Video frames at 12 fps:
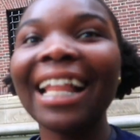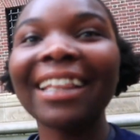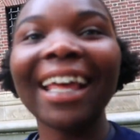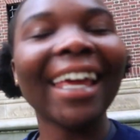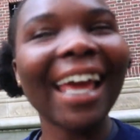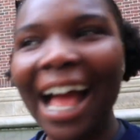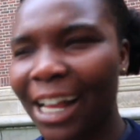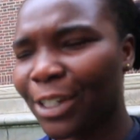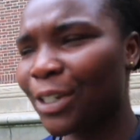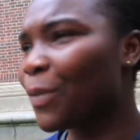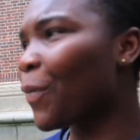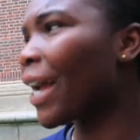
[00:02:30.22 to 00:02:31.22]
Like
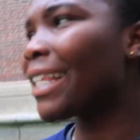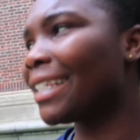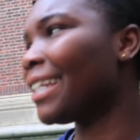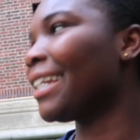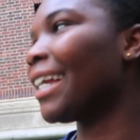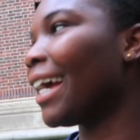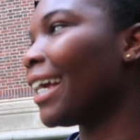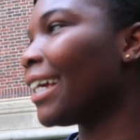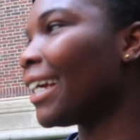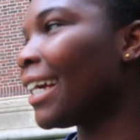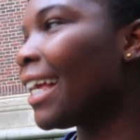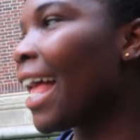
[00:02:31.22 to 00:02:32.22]
actually, why didn't
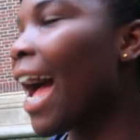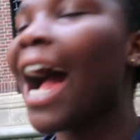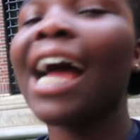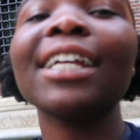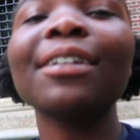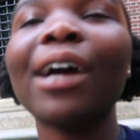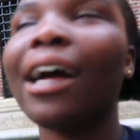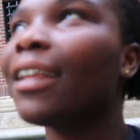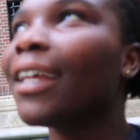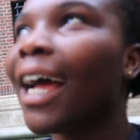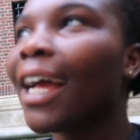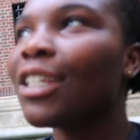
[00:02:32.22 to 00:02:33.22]
I
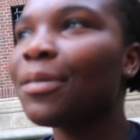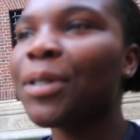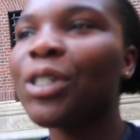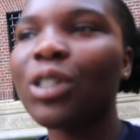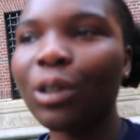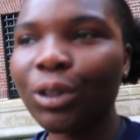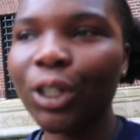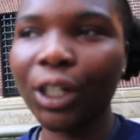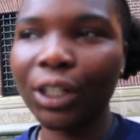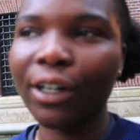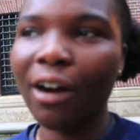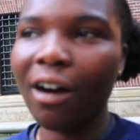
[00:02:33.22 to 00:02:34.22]
used to be so
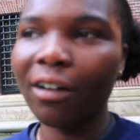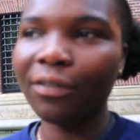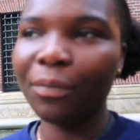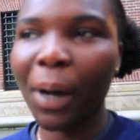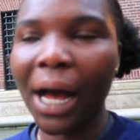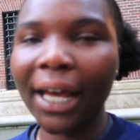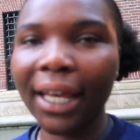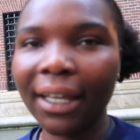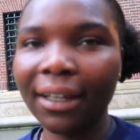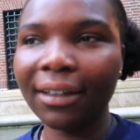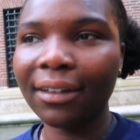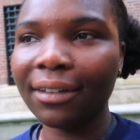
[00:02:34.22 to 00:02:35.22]
turned off
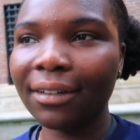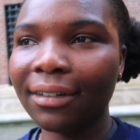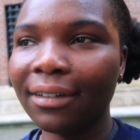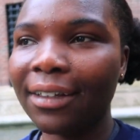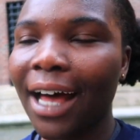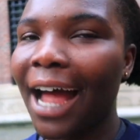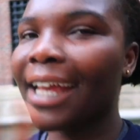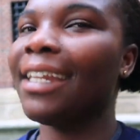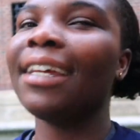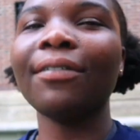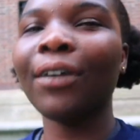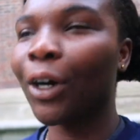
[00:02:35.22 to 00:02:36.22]
by the
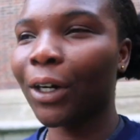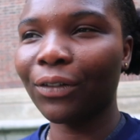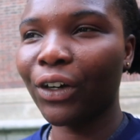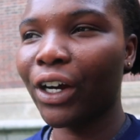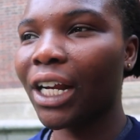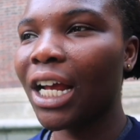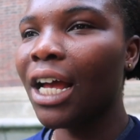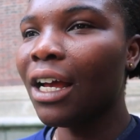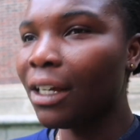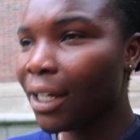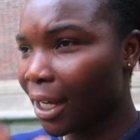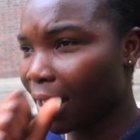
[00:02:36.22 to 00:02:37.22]
idea of Harvard
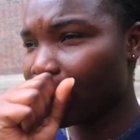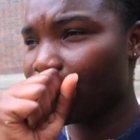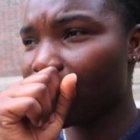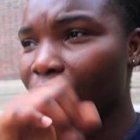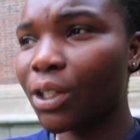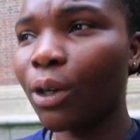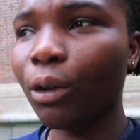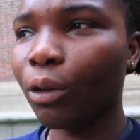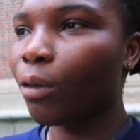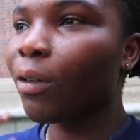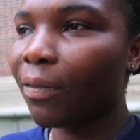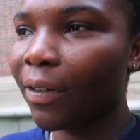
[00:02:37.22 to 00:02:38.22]
because it was just so
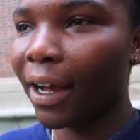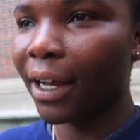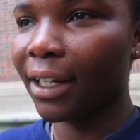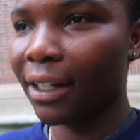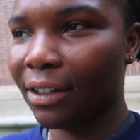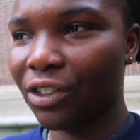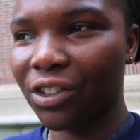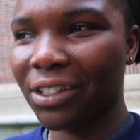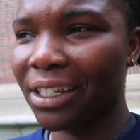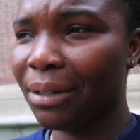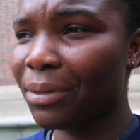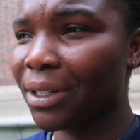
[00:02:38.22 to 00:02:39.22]
glorified and
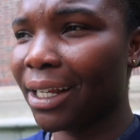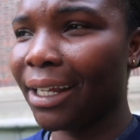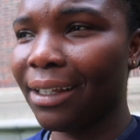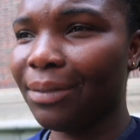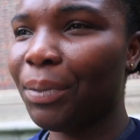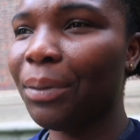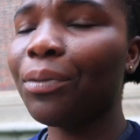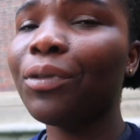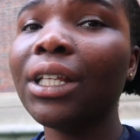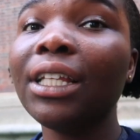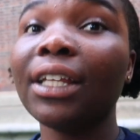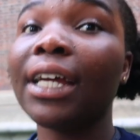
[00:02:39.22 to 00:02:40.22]
just seems like people
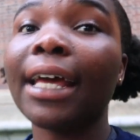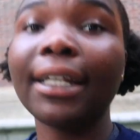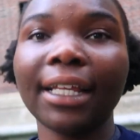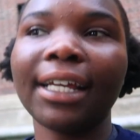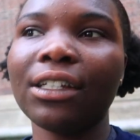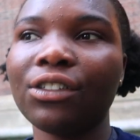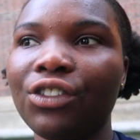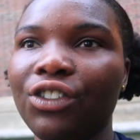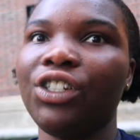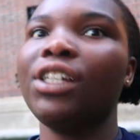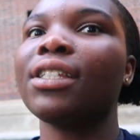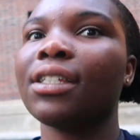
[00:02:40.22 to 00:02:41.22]
really look at it like it's
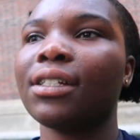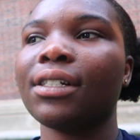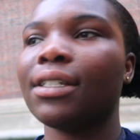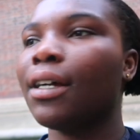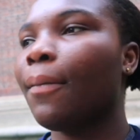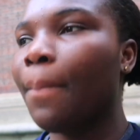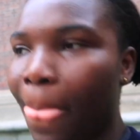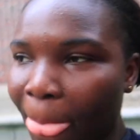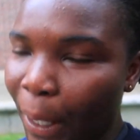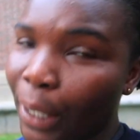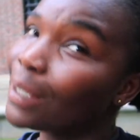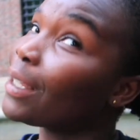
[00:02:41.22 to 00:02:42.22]
Jesus or something.
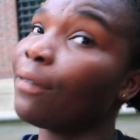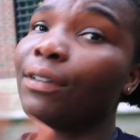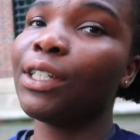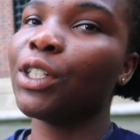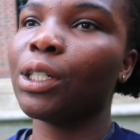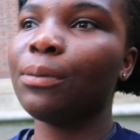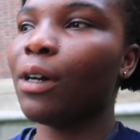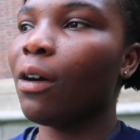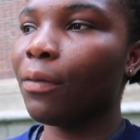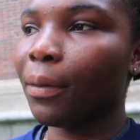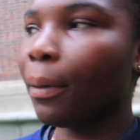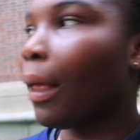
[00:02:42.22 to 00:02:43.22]
It's not really turning me
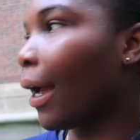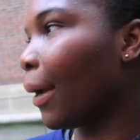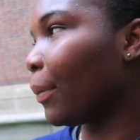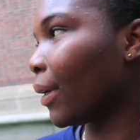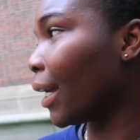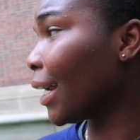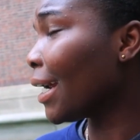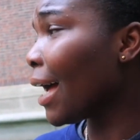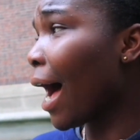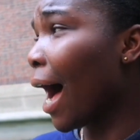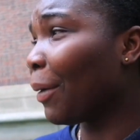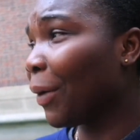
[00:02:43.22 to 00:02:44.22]
off from applying, but
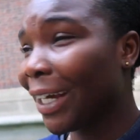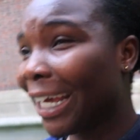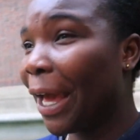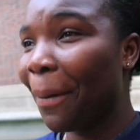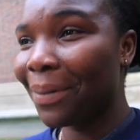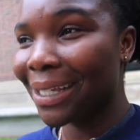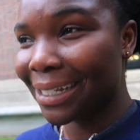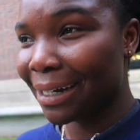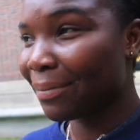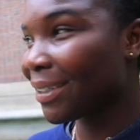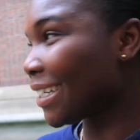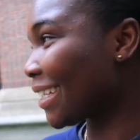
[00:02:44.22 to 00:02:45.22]
I'm on campus
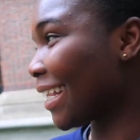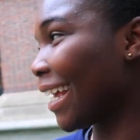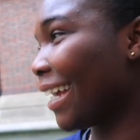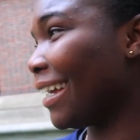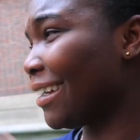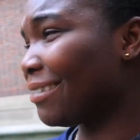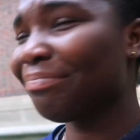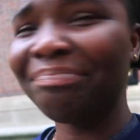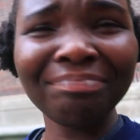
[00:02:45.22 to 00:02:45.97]
and I'm just like,